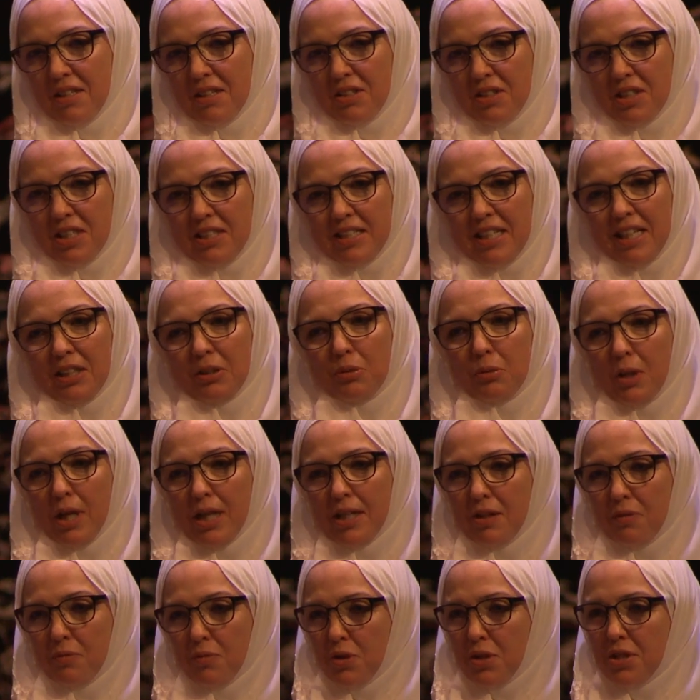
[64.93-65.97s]
to take
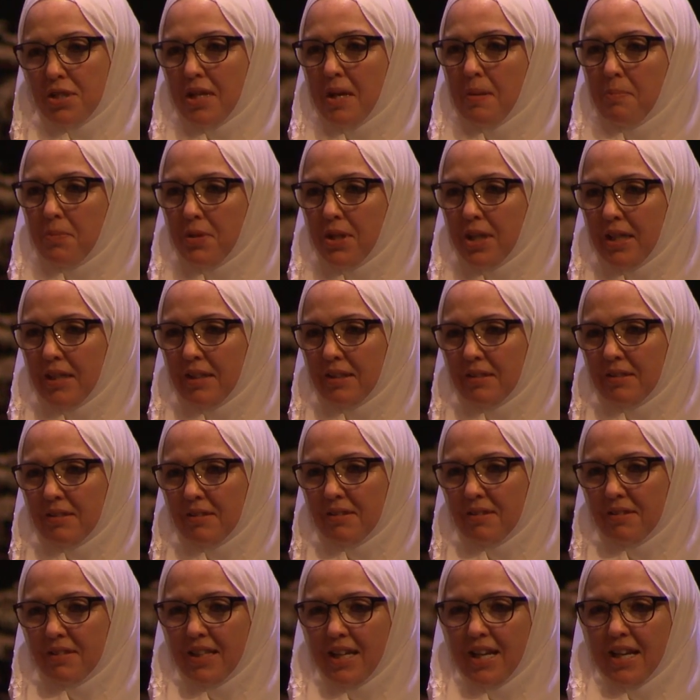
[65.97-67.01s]
credit for something
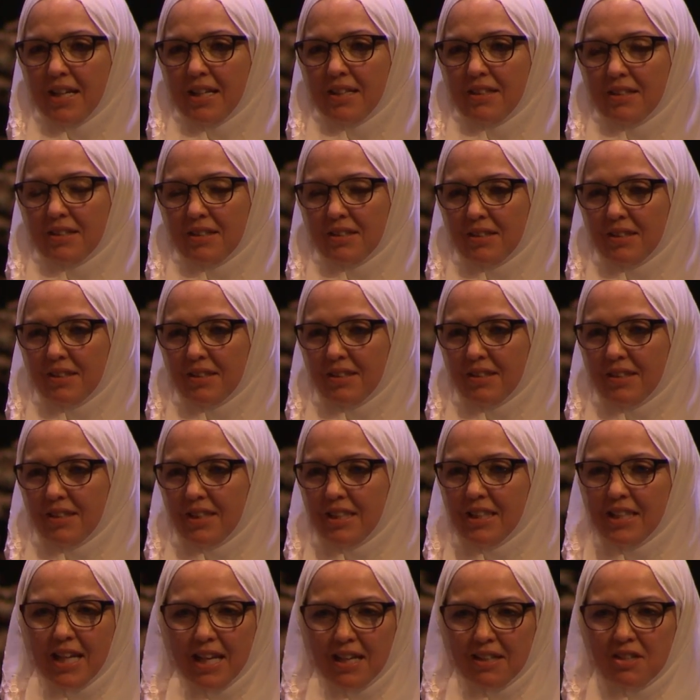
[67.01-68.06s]
that
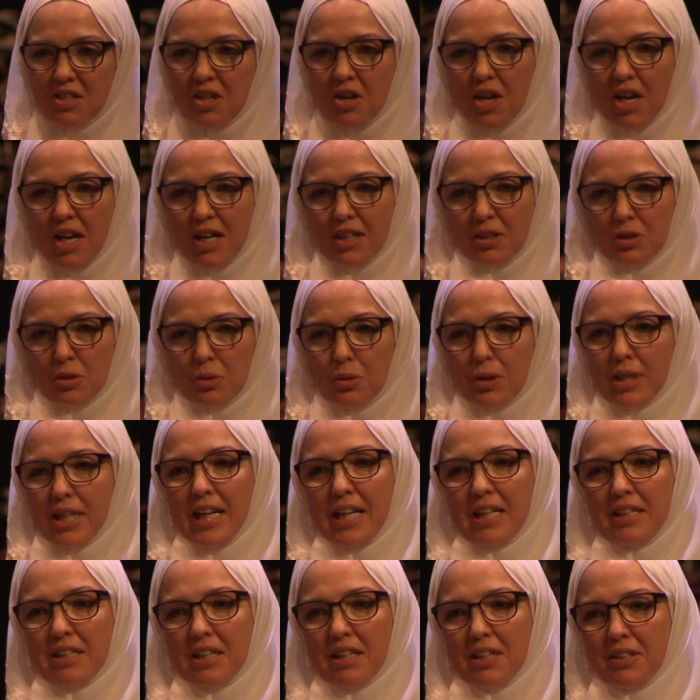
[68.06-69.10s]
he had not
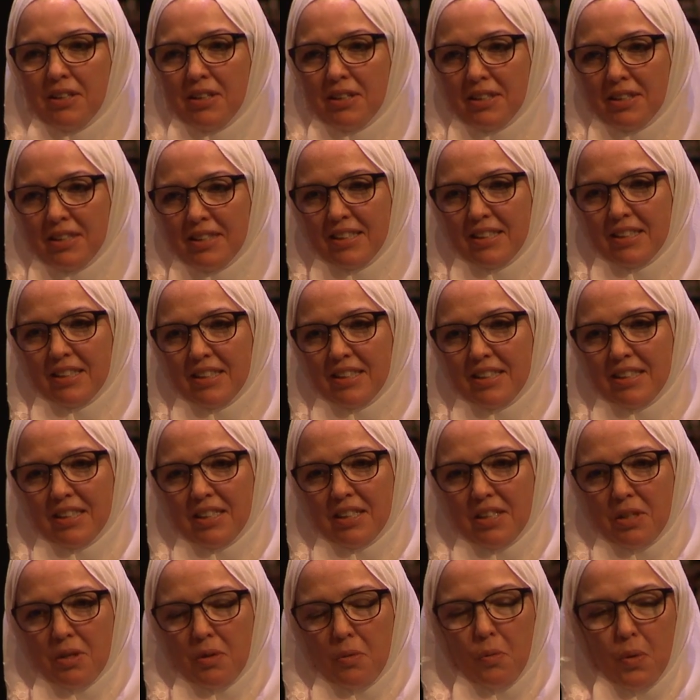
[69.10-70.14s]
created.
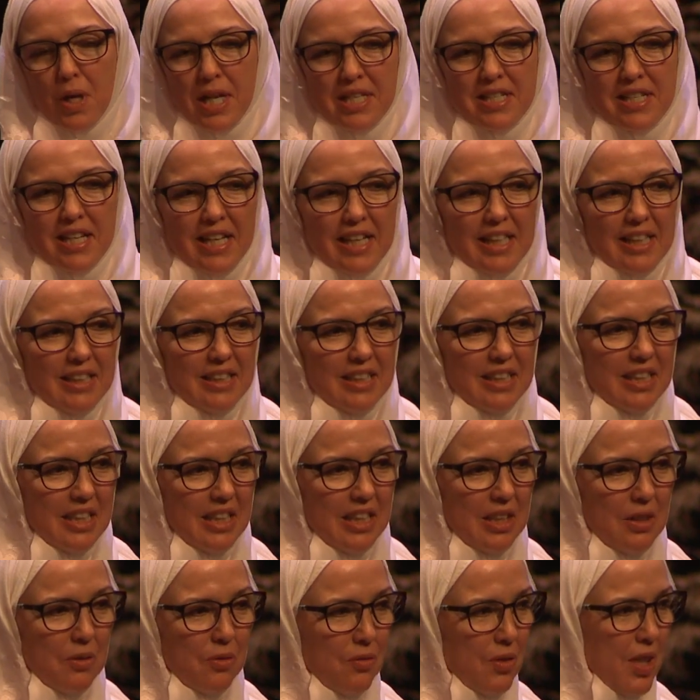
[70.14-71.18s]
One day
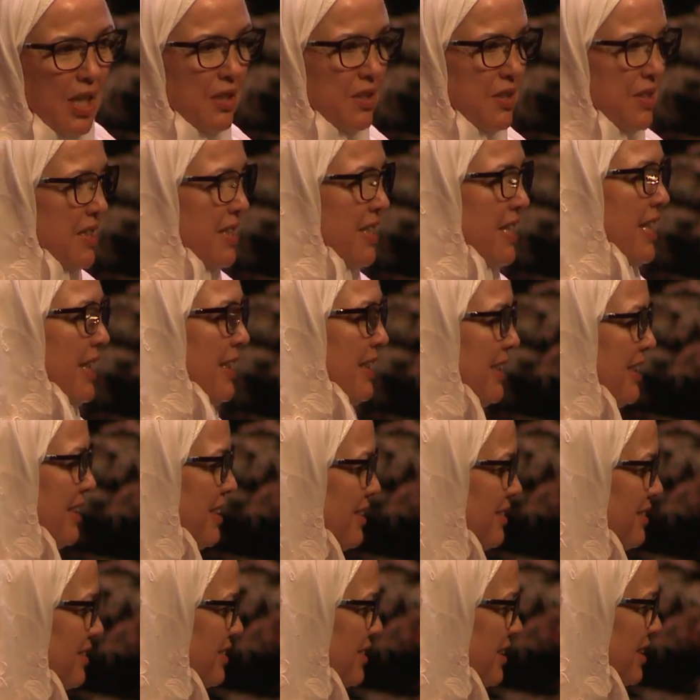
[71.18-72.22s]
he felt sick,